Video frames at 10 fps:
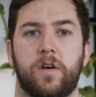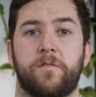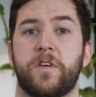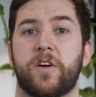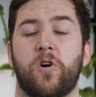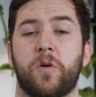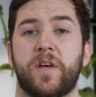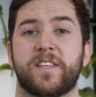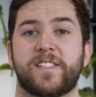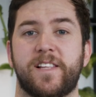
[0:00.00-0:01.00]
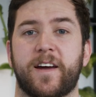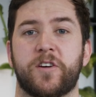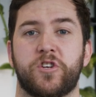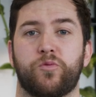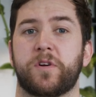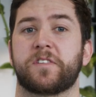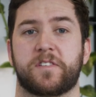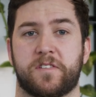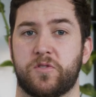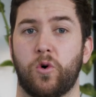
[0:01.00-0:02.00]
If the economy is sluggish and
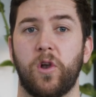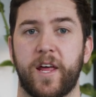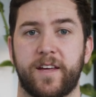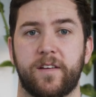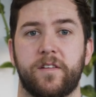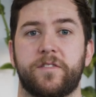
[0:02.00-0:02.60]
risks stalling,